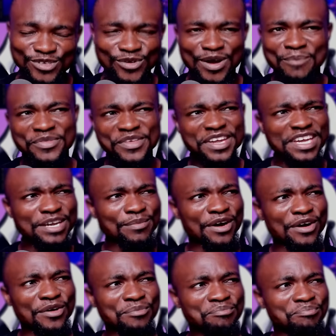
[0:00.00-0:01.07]
So I'm thinking
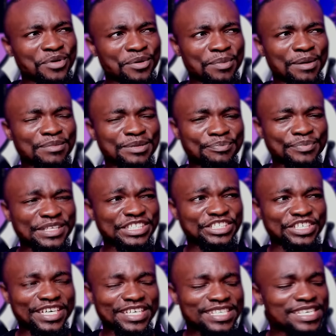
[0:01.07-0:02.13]
about probably
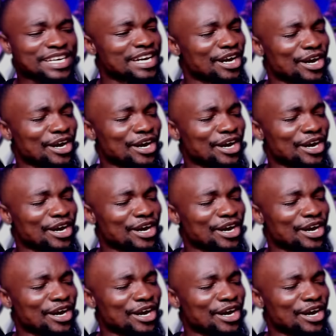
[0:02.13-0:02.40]
BitGet